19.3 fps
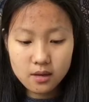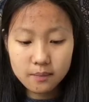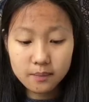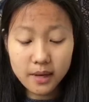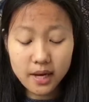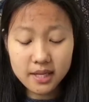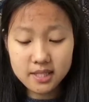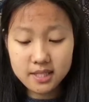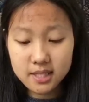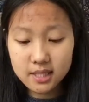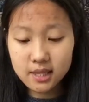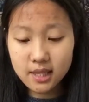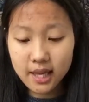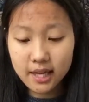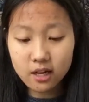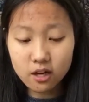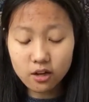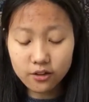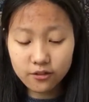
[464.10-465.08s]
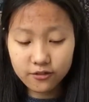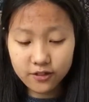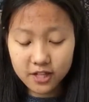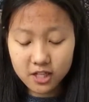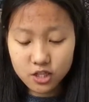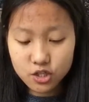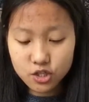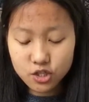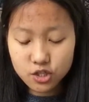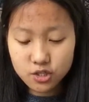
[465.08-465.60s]
But I did like all the
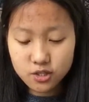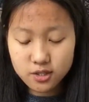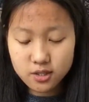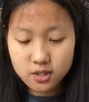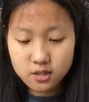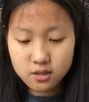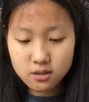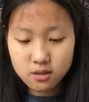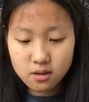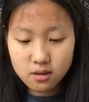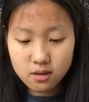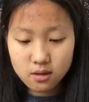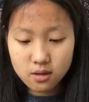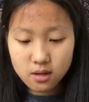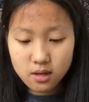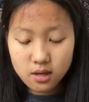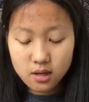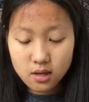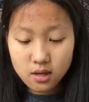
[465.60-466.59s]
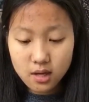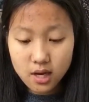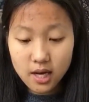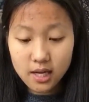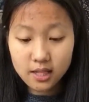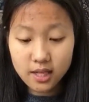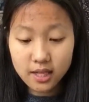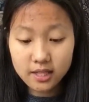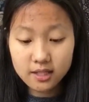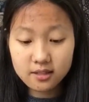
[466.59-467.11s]
fish.
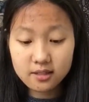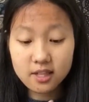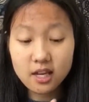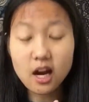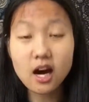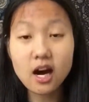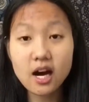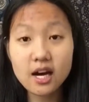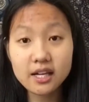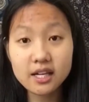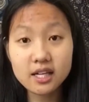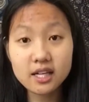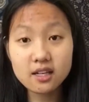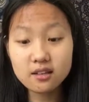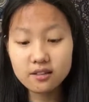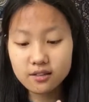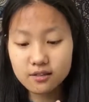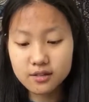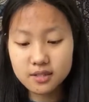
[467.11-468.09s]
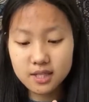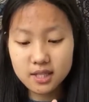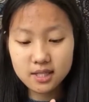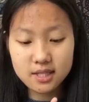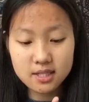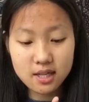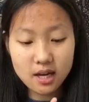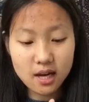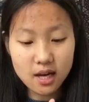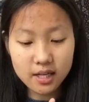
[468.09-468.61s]
I liked the ahi. There was like
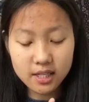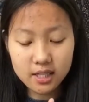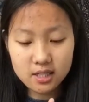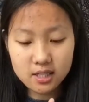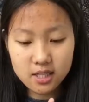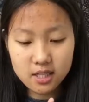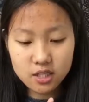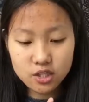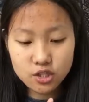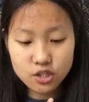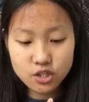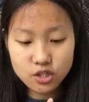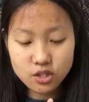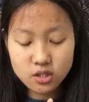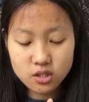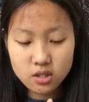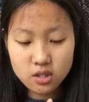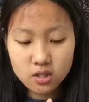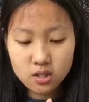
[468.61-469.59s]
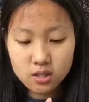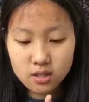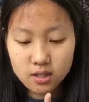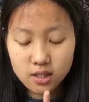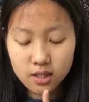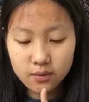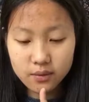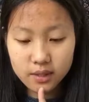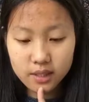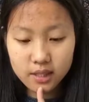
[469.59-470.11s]
this ahi dish
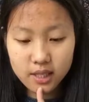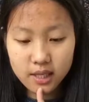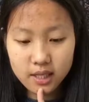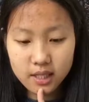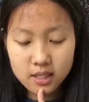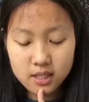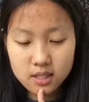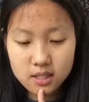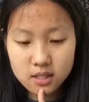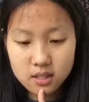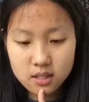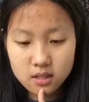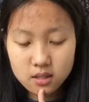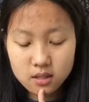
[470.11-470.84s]
that I really liked.